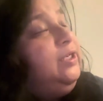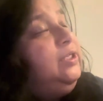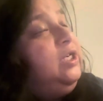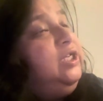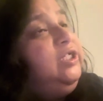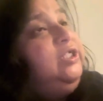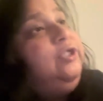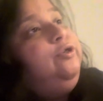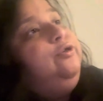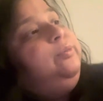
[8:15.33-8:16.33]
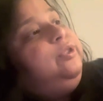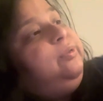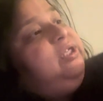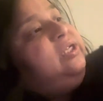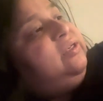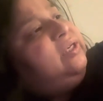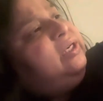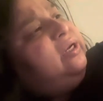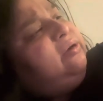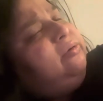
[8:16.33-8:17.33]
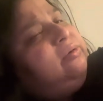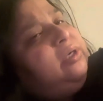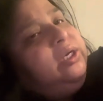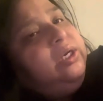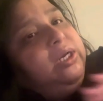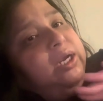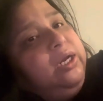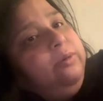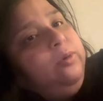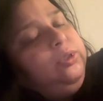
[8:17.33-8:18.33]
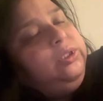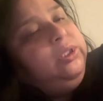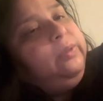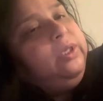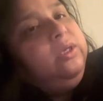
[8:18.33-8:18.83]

I just need to go brush my teeth right now and then end up going to sleep.